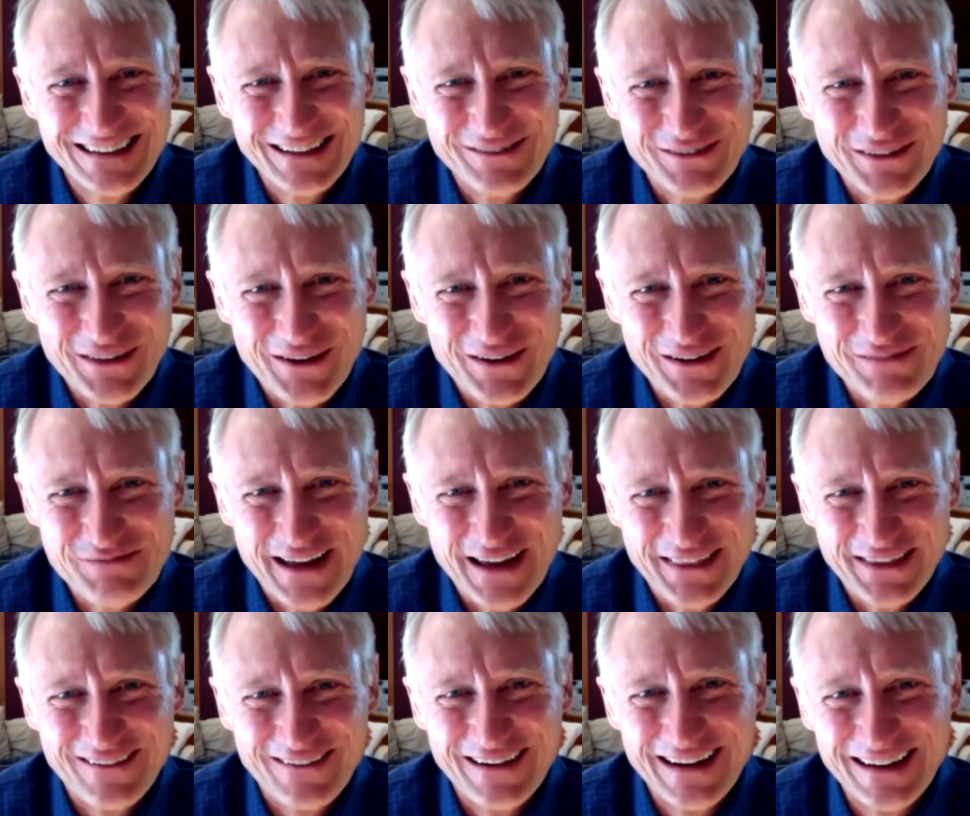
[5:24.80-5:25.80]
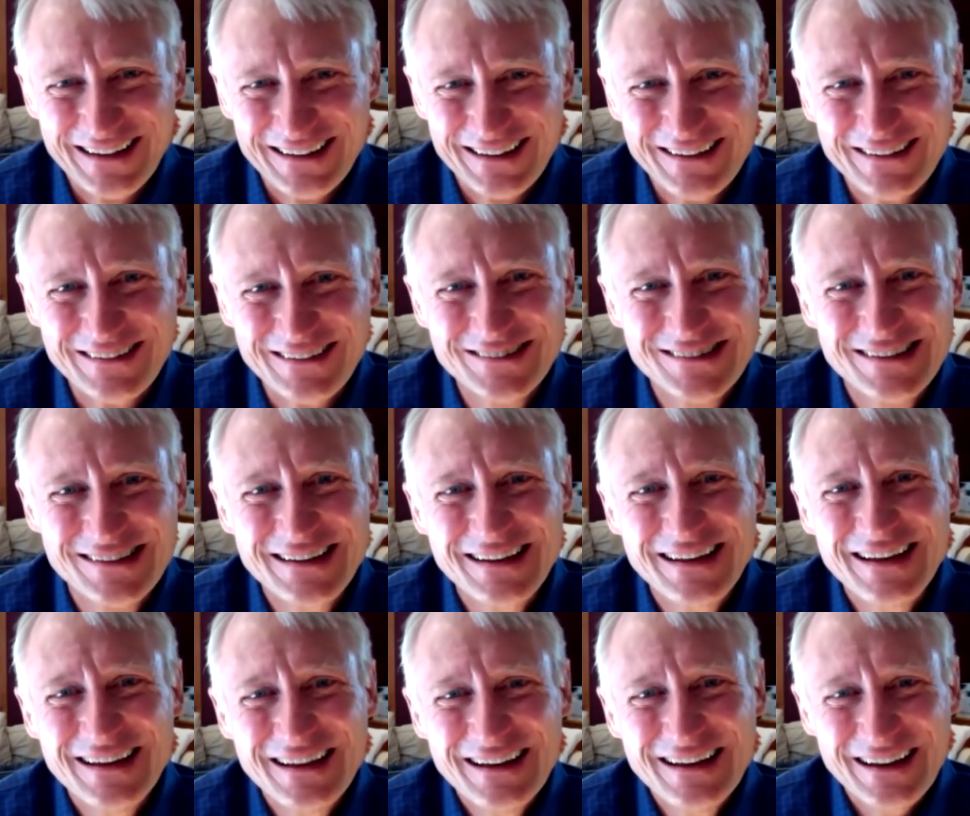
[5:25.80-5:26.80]
even though I've been there eight years.
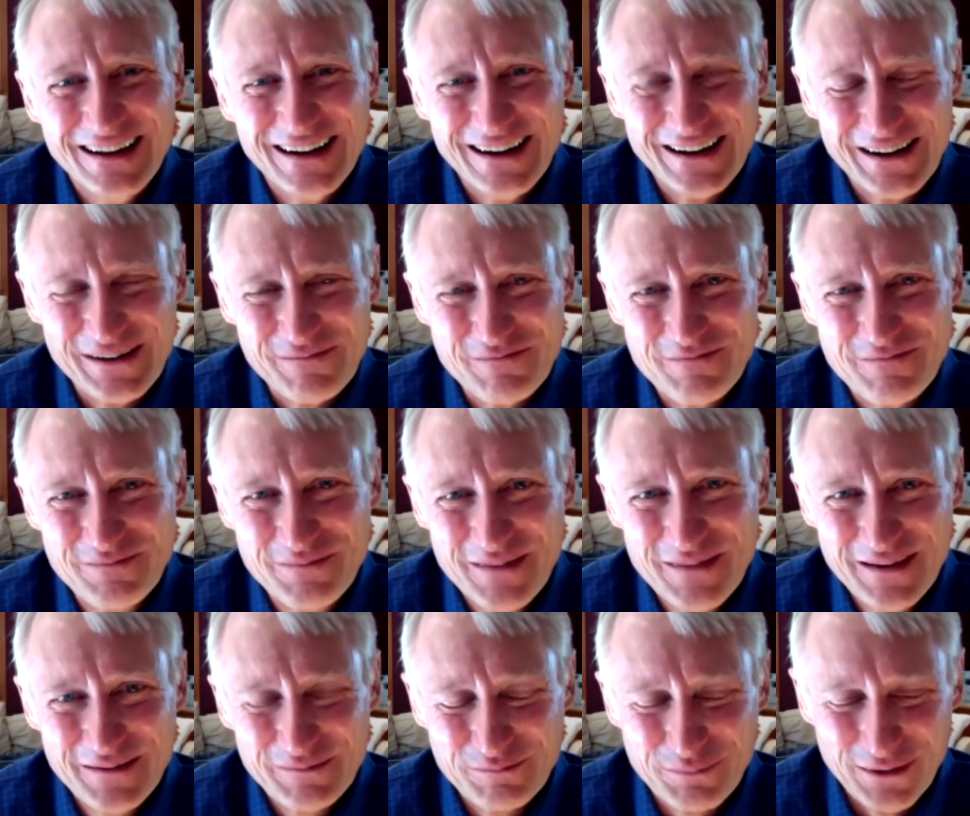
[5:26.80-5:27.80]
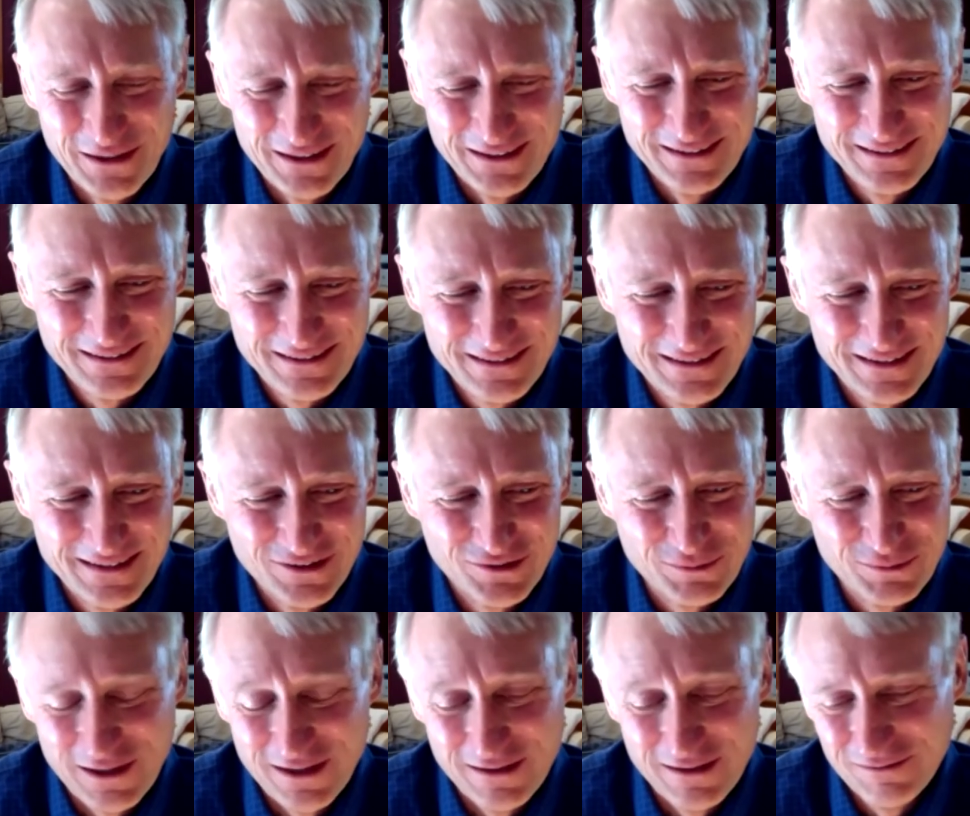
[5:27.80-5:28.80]
Um, but it's
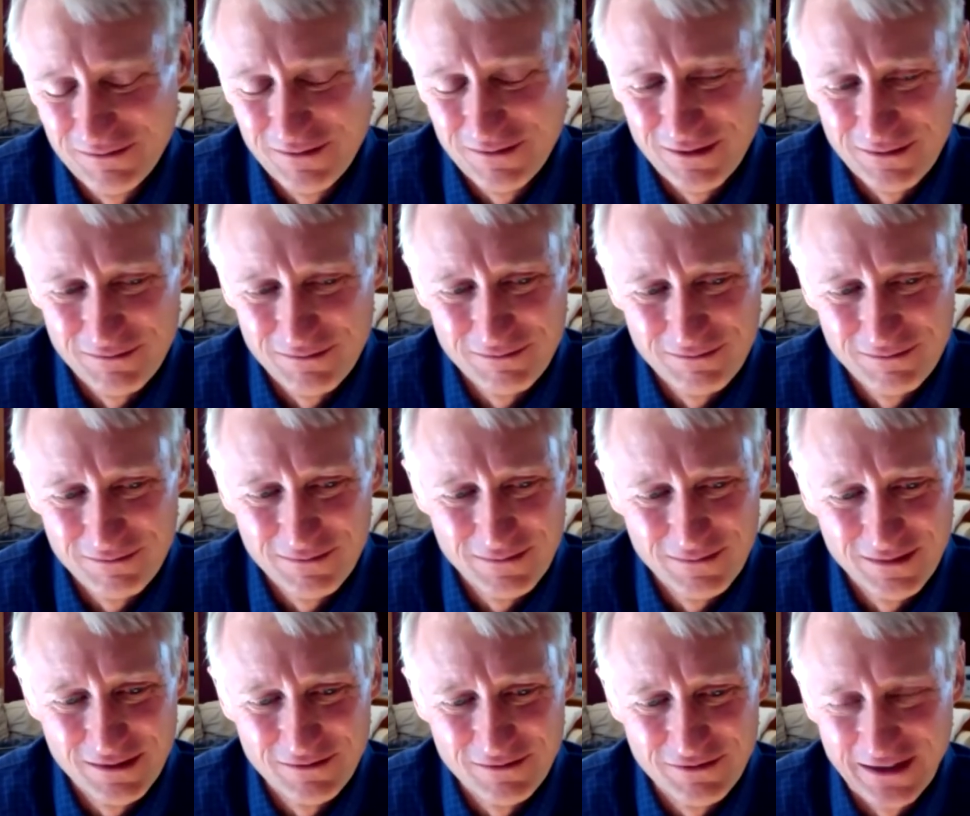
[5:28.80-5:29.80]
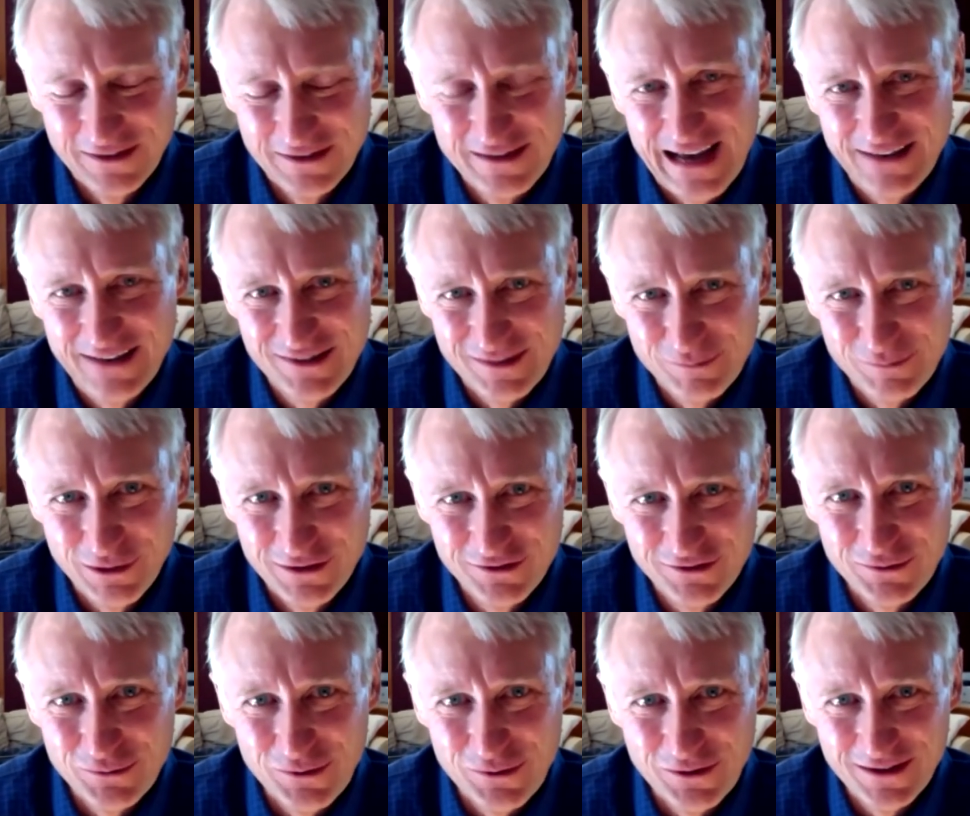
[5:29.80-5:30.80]
been a, a, fantastic place
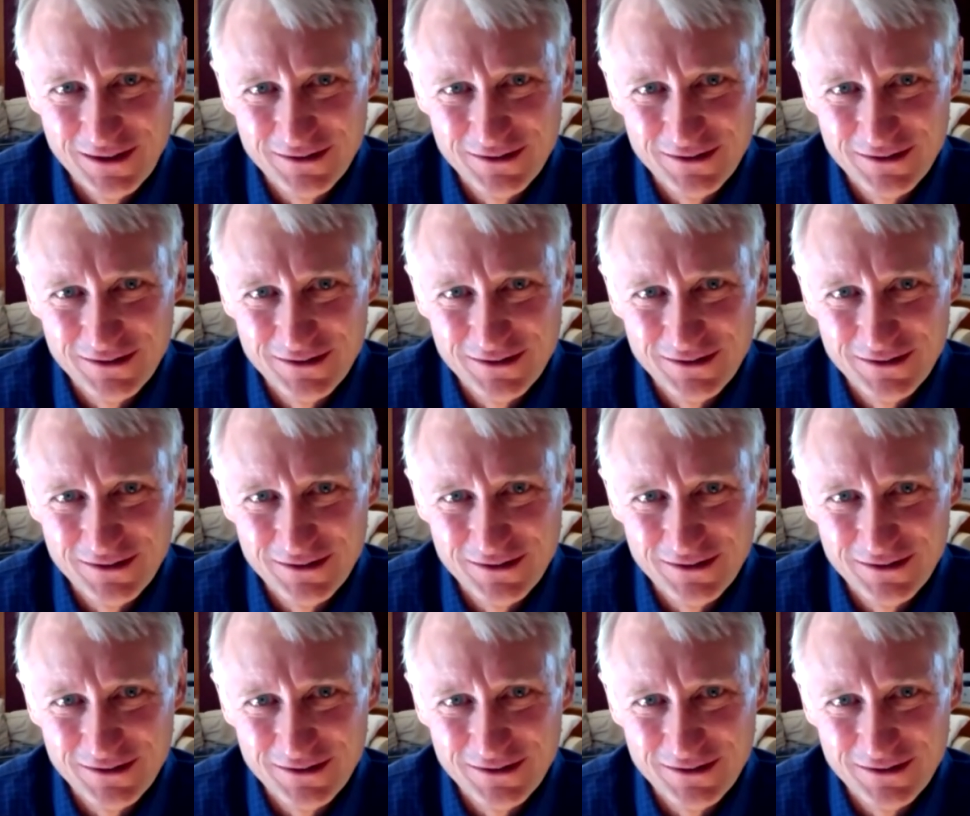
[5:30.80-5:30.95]
to work.